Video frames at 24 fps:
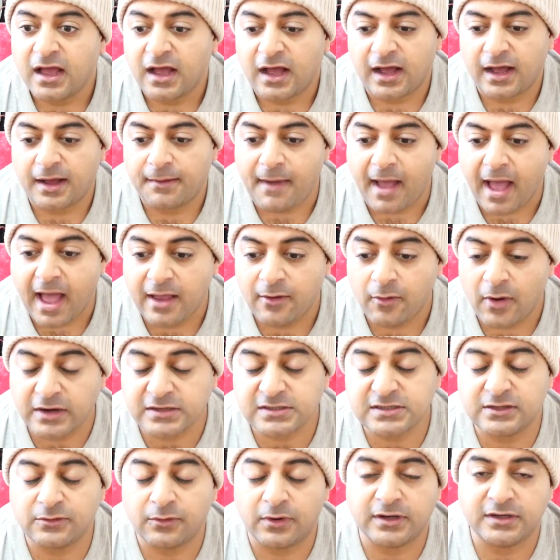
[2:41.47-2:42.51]
I
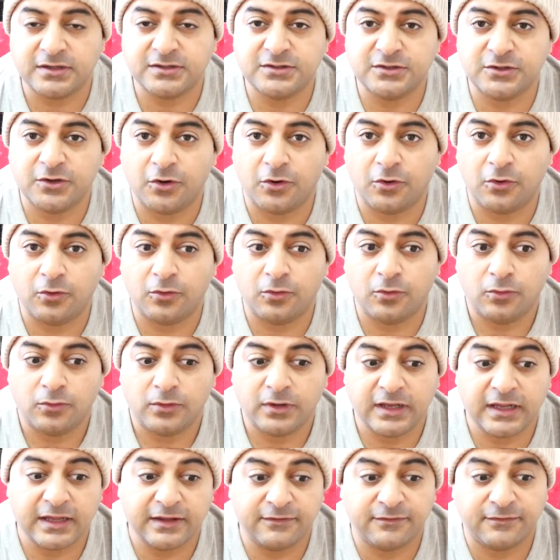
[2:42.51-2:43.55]
actually wanted to go
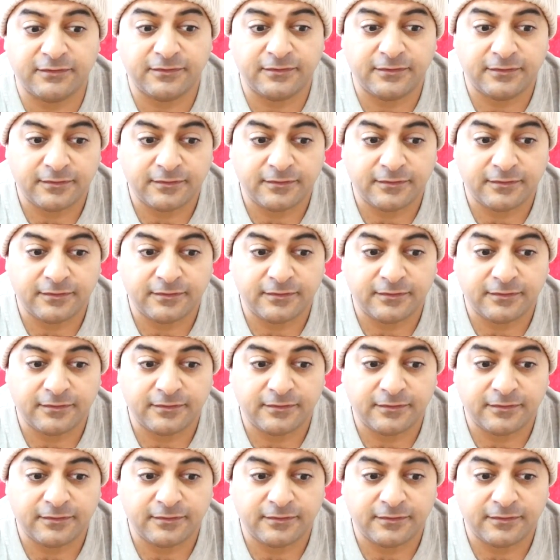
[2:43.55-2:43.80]
live